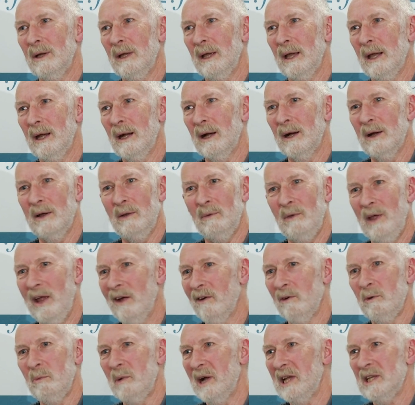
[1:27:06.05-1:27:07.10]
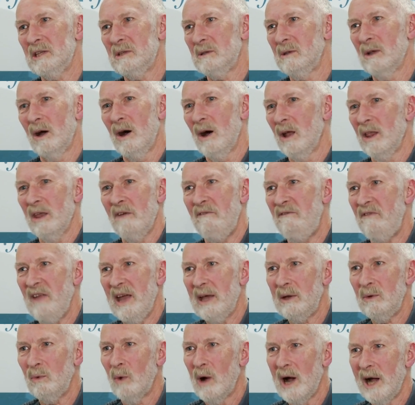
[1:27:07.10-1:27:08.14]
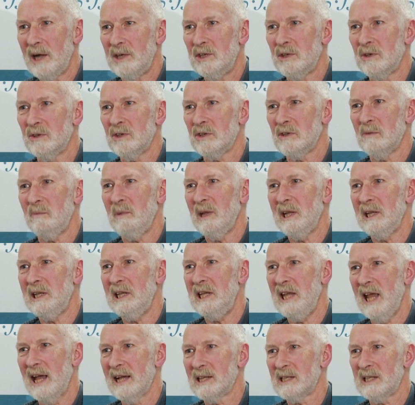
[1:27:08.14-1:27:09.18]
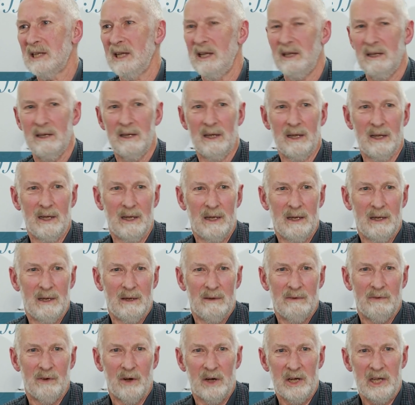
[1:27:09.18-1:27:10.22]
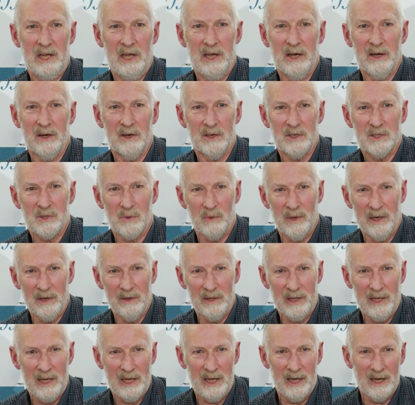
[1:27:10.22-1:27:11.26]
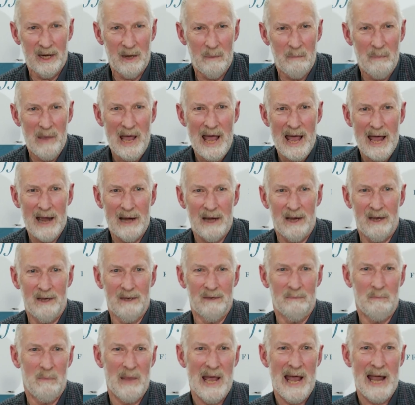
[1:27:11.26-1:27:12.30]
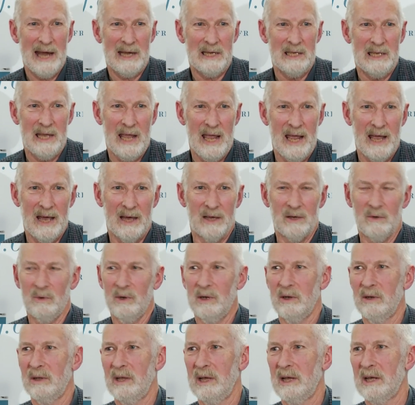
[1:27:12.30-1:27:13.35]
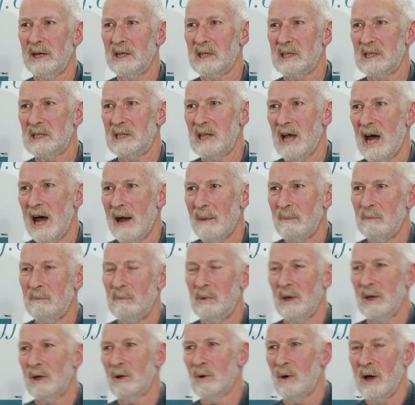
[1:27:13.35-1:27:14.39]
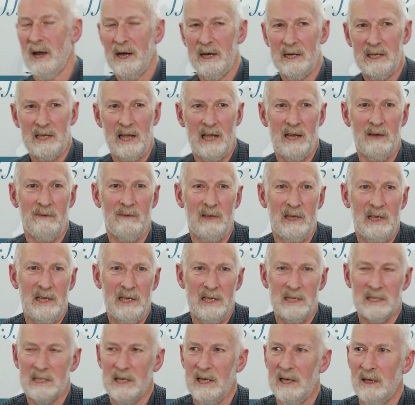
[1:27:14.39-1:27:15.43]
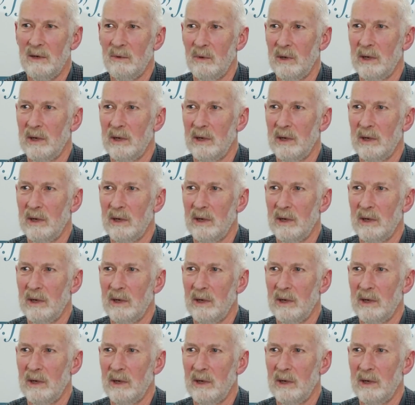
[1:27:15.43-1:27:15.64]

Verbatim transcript: You know, everybody's all the Fed watchers have been guessing for years. When are they going to back back down? When are they going to stop the quantitative easing?